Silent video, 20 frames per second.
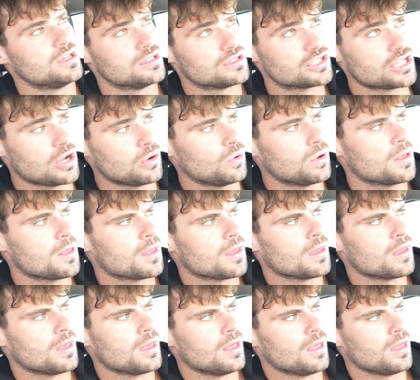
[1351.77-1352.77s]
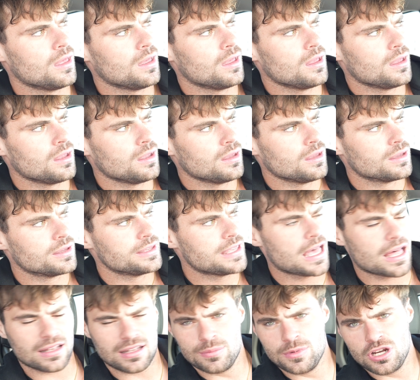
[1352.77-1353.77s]
So
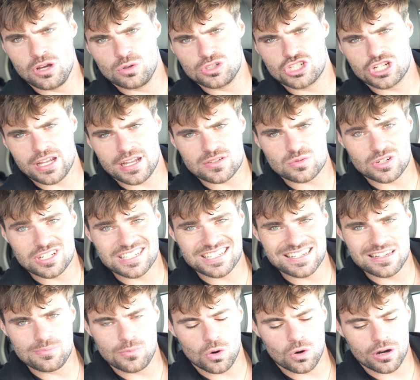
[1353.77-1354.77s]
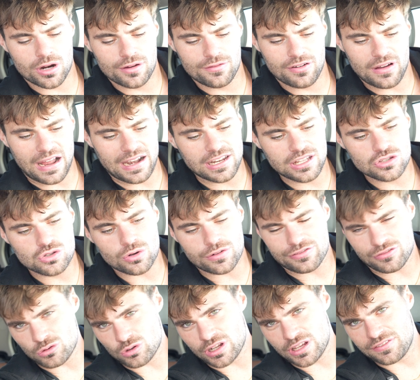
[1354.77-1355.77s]
yeah, let me know what you guys want to see more of. I need to do a
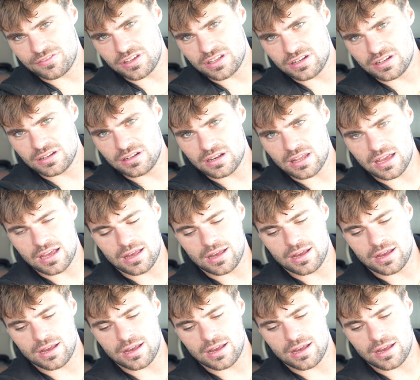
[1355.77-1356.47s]
full day of eating.